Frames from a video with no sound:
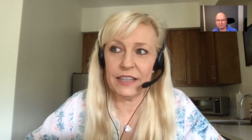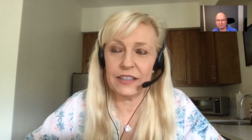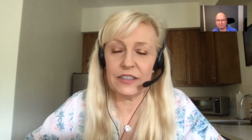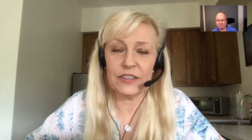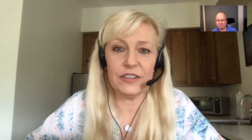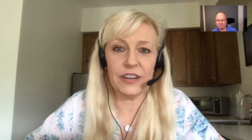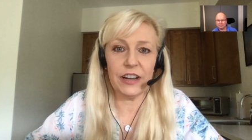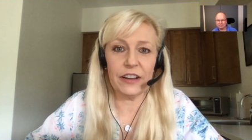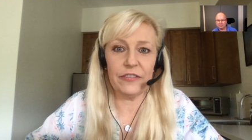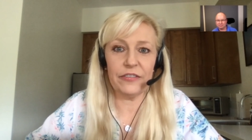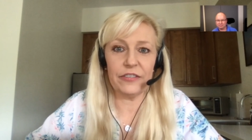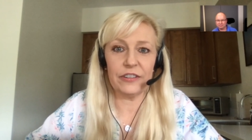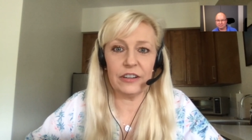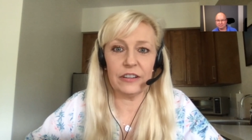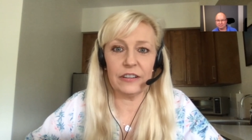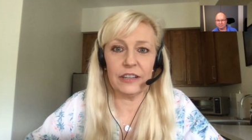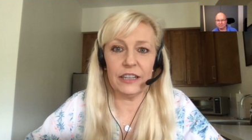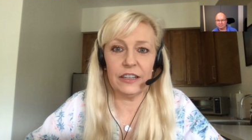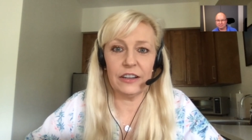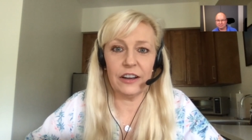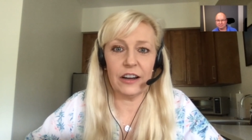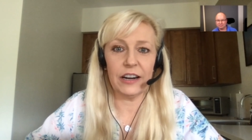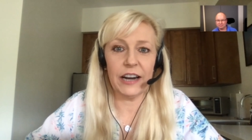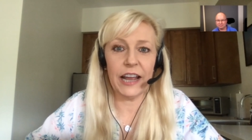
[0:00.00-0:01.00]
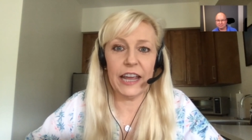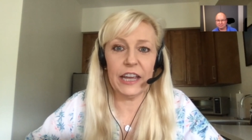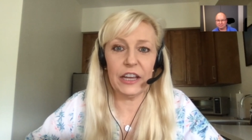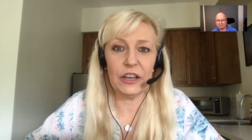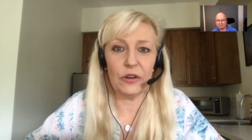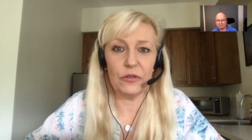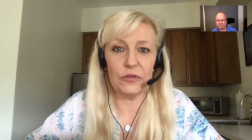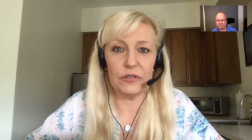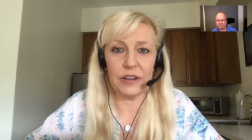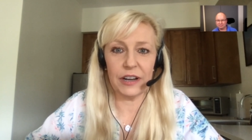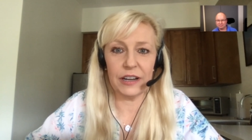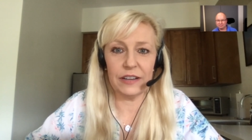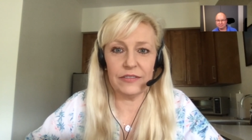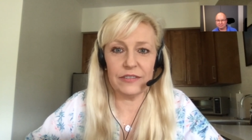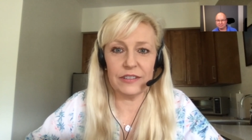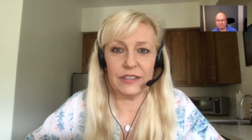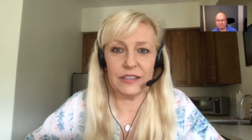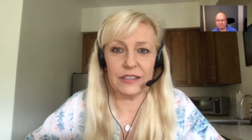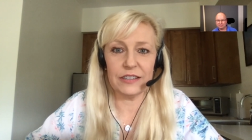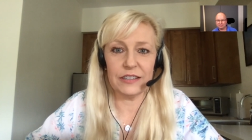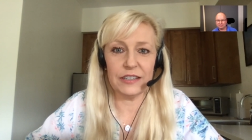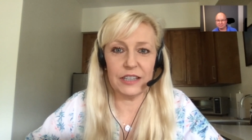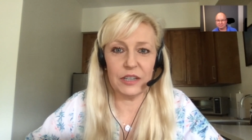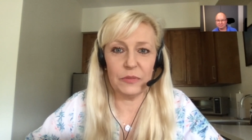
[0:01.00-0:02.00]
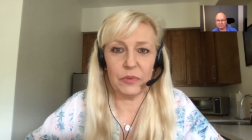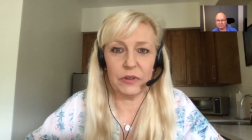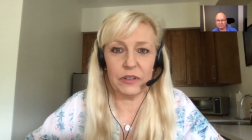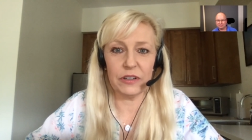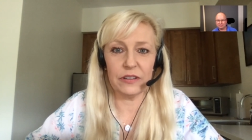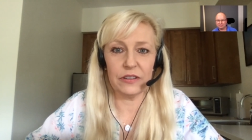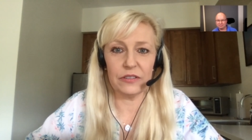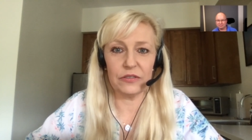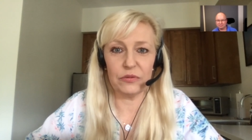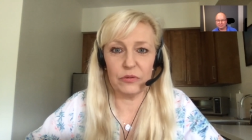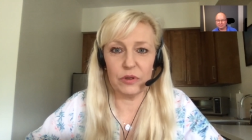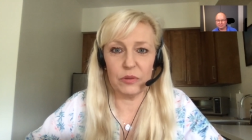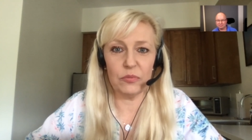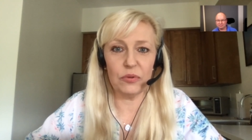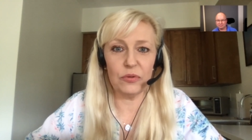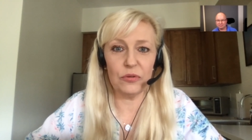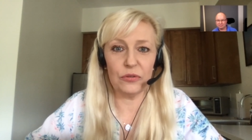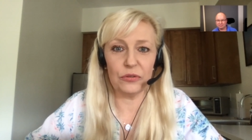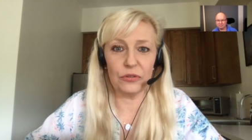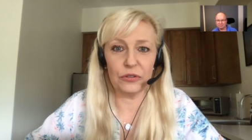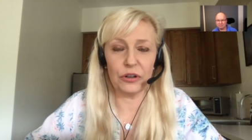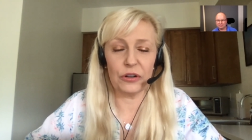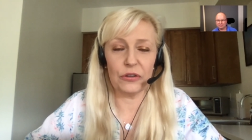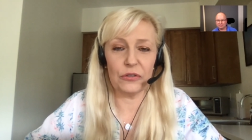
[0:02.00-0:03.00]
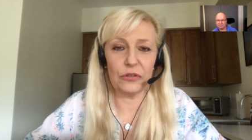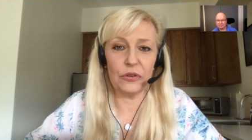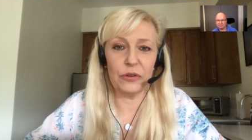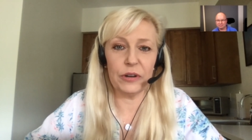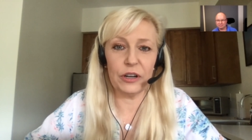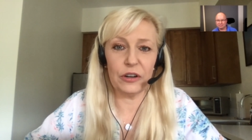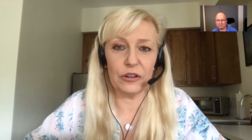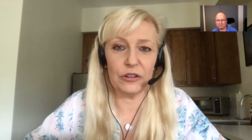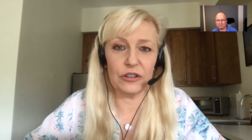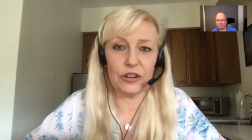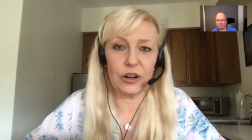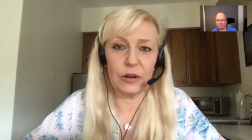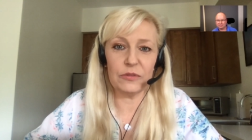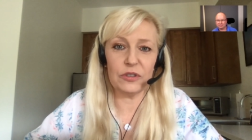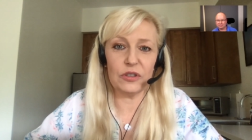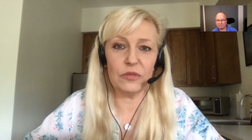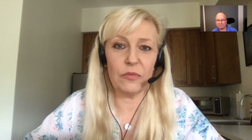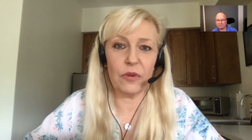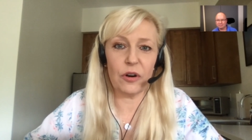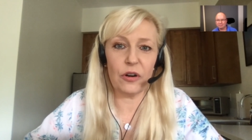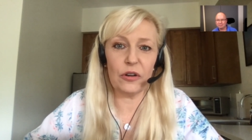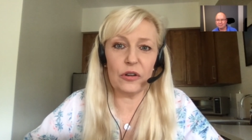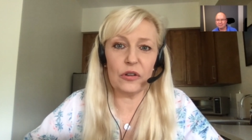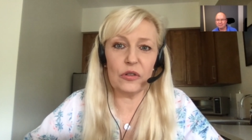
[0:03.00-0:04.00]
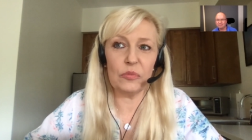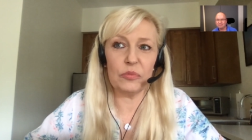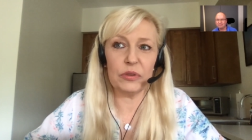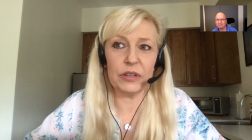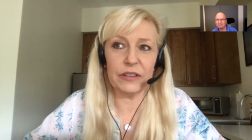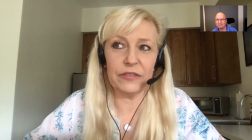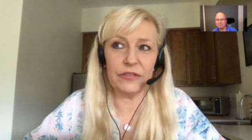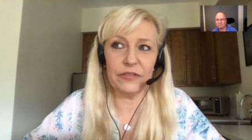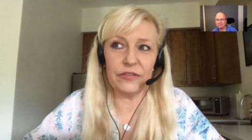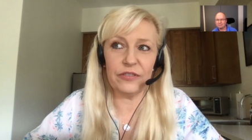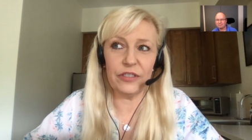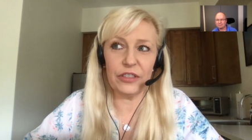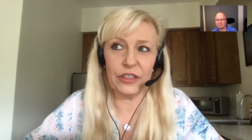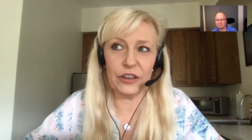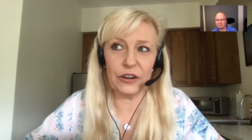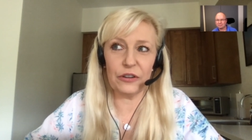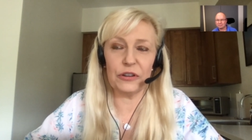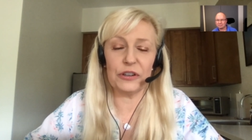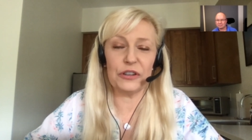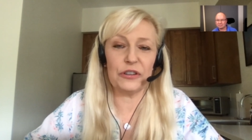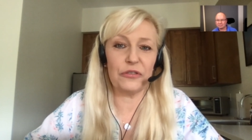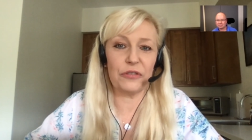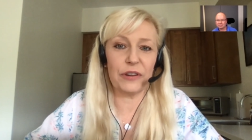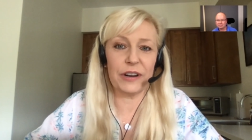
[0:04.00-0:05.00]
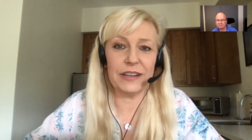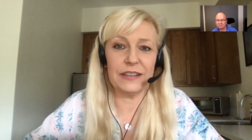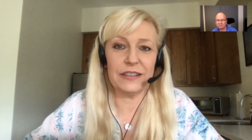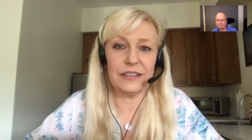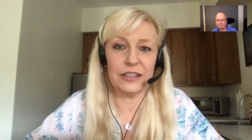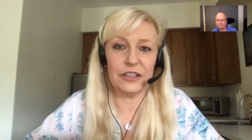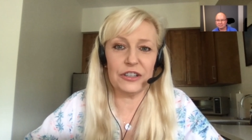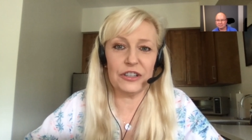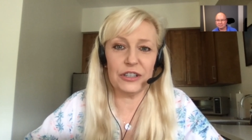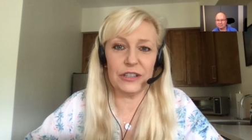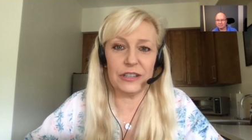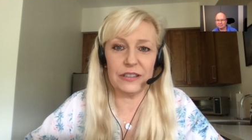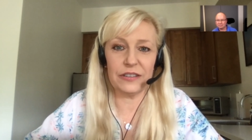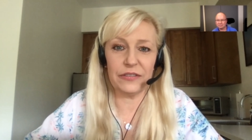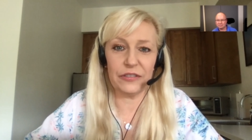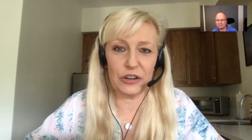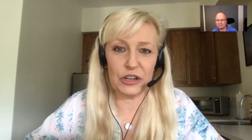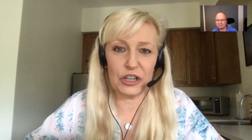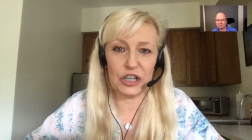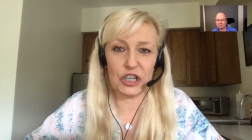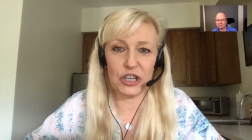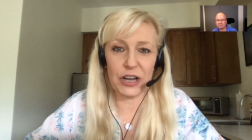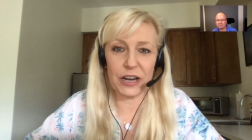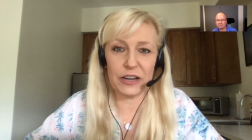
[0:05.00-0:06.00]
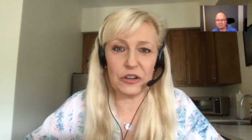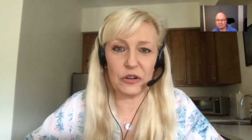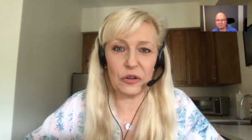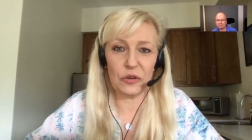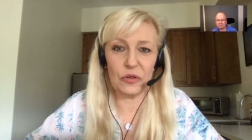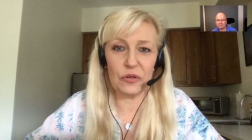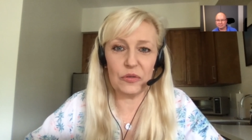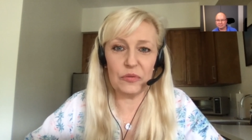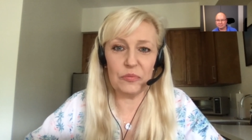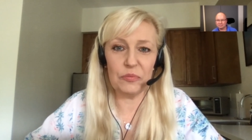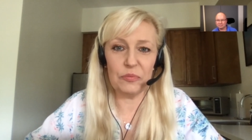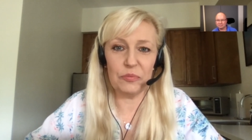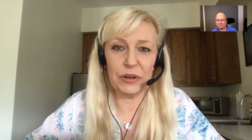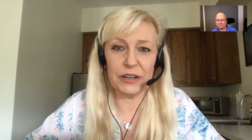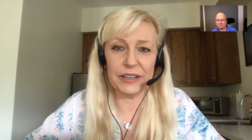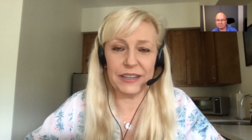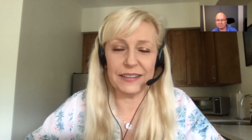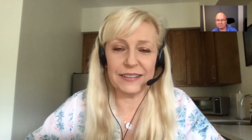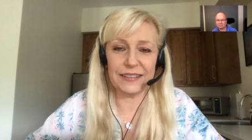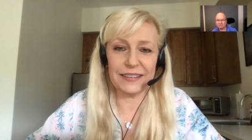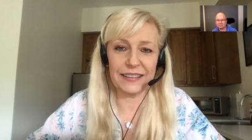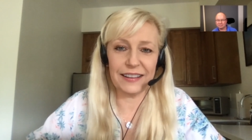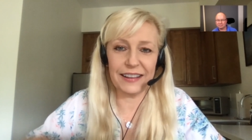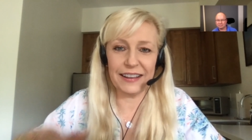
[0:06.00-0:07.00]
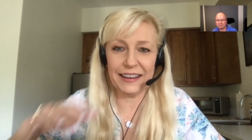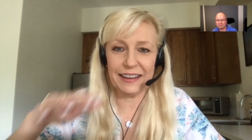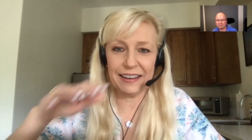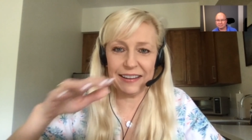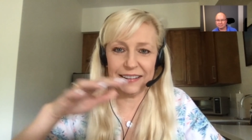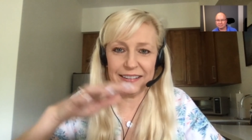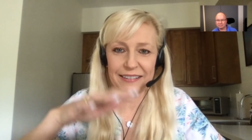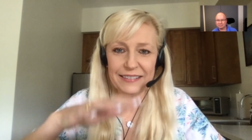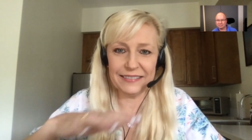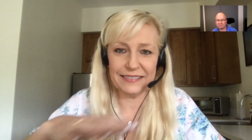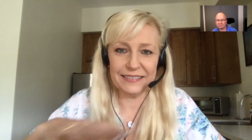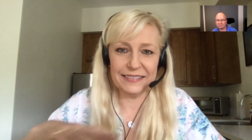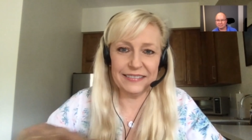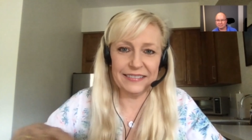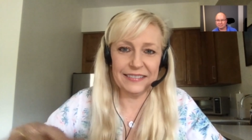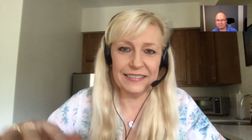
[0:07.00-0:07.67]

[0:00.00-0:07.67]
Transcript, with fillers: It's definitely not, hey, go dive into the deep end of the swimming pool or go quit your job tomorrow. But if they're in transition, it's very gentle, but it's mm. like,